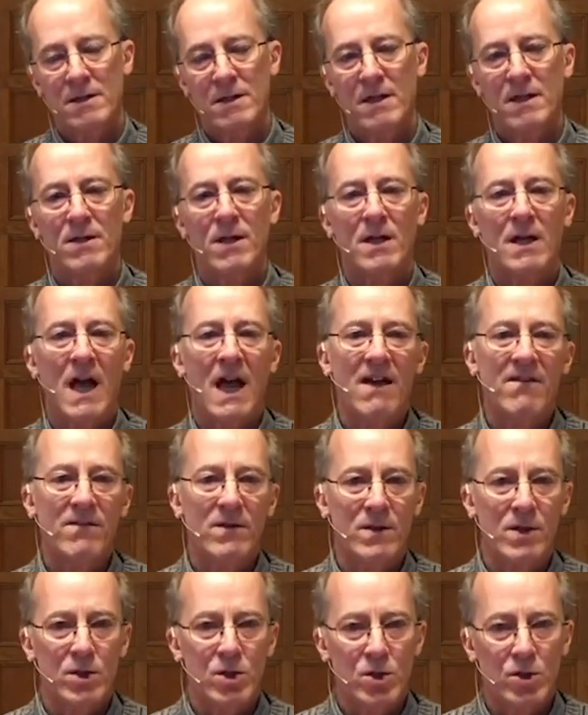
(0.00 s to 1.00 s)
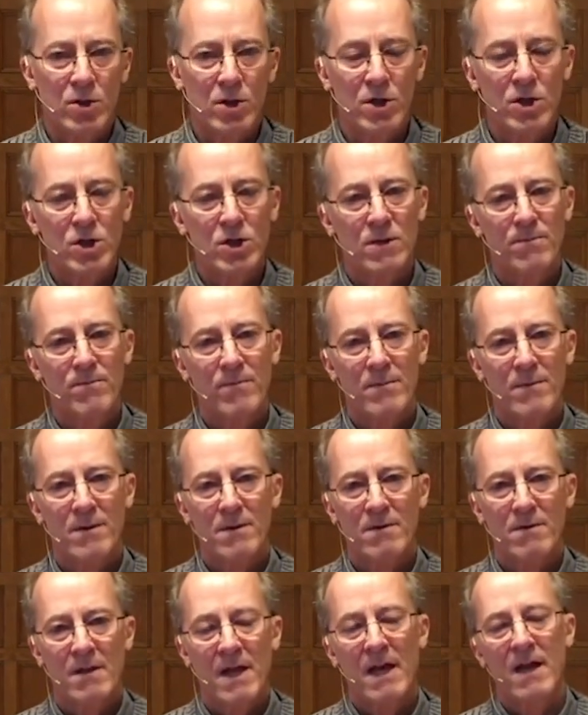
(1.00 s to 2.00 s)
in the life of the church
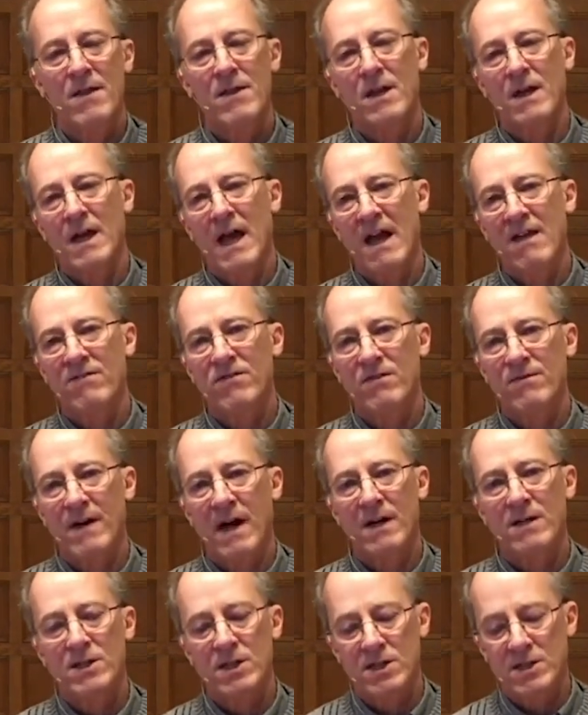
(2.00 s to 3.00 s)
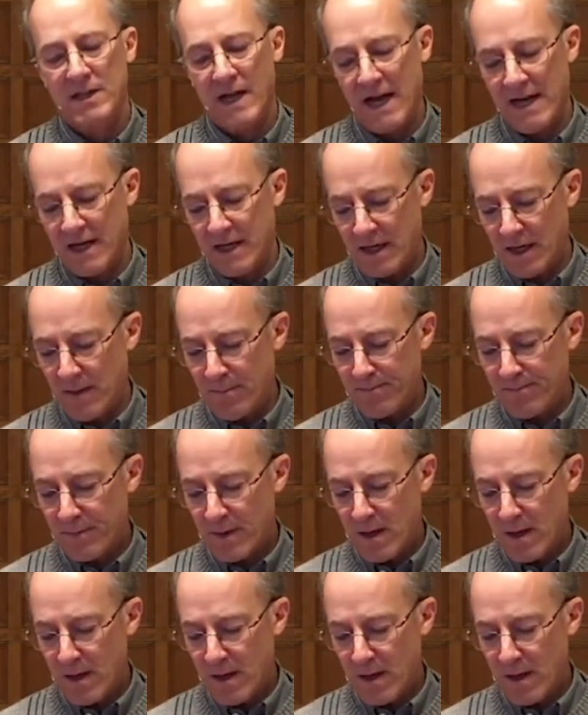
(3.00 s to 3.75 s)
and in the life of our society.